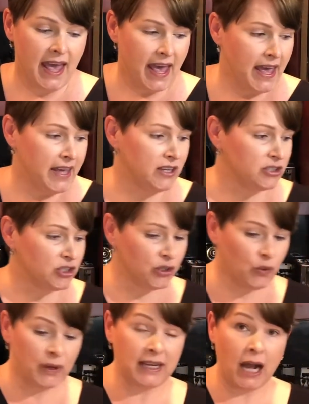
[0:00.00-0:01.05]
and I'll show
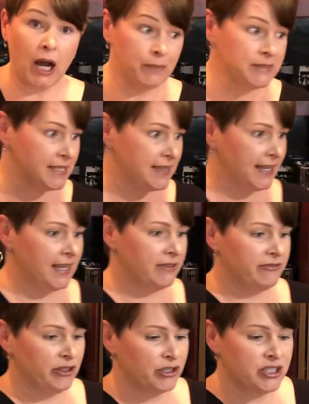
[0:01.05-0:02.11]
you what comes in the
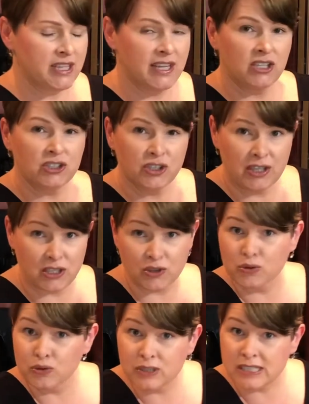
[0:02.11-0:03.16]
kit first, and then I'll show you the
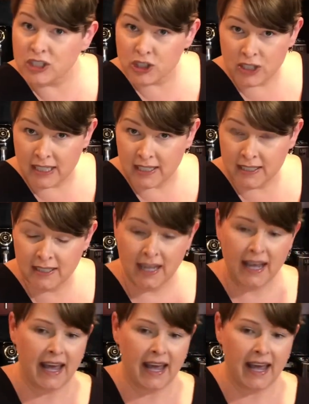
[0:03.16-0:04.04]
tools that you need